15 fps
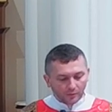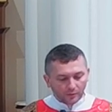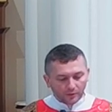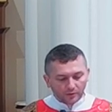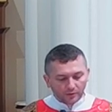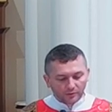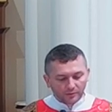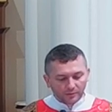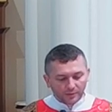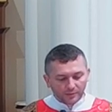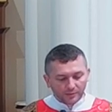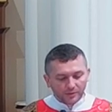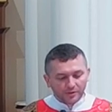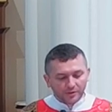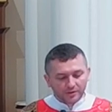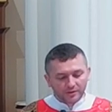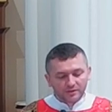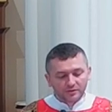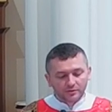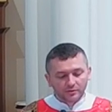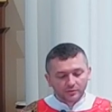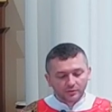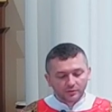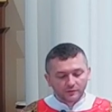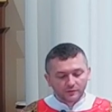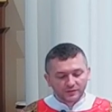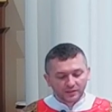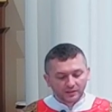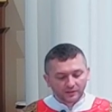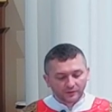We all remember the story of
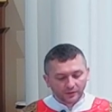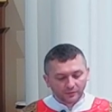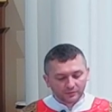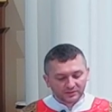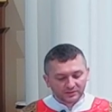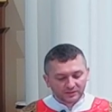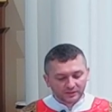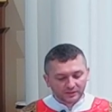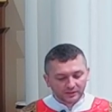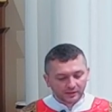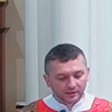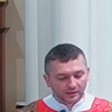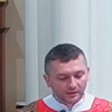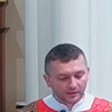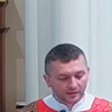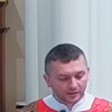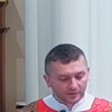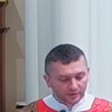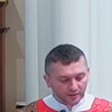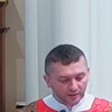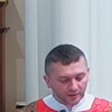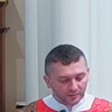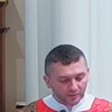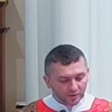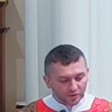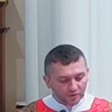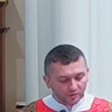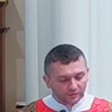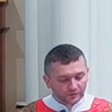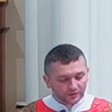Saint Faustina and the image
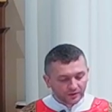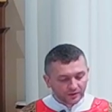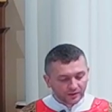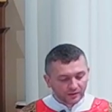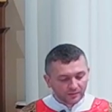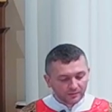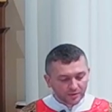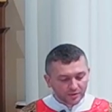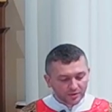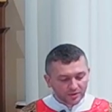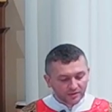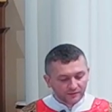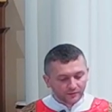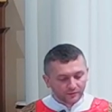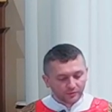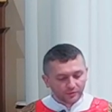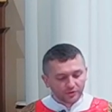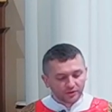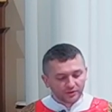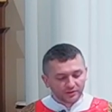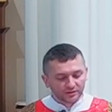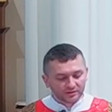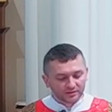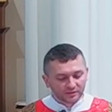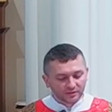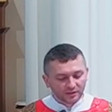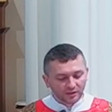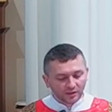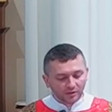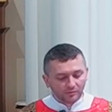of the merciful Jesus
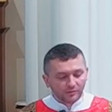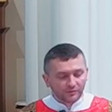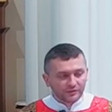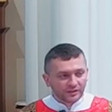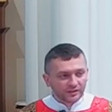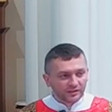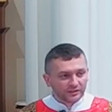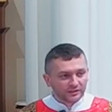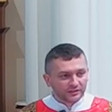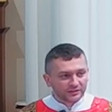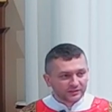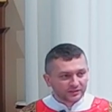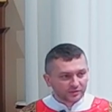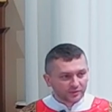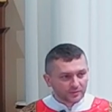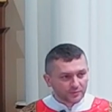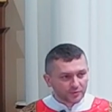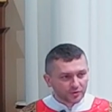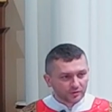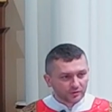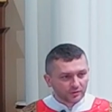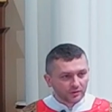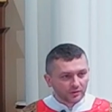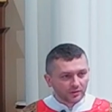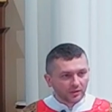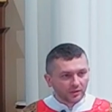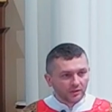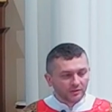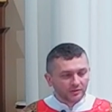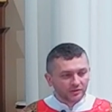with the inscription,
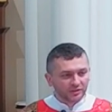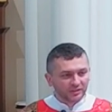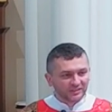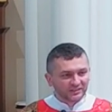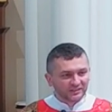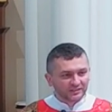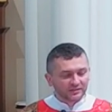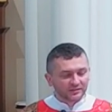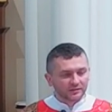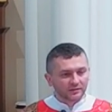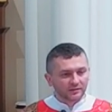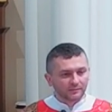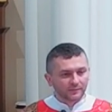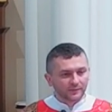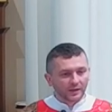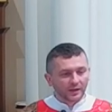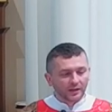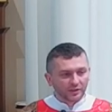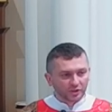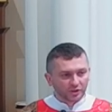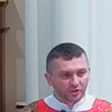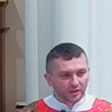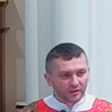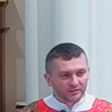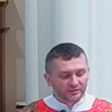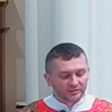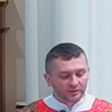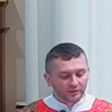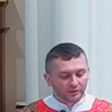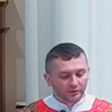"Jesus, I
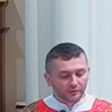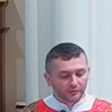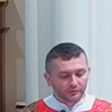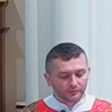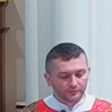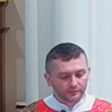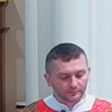trust in you."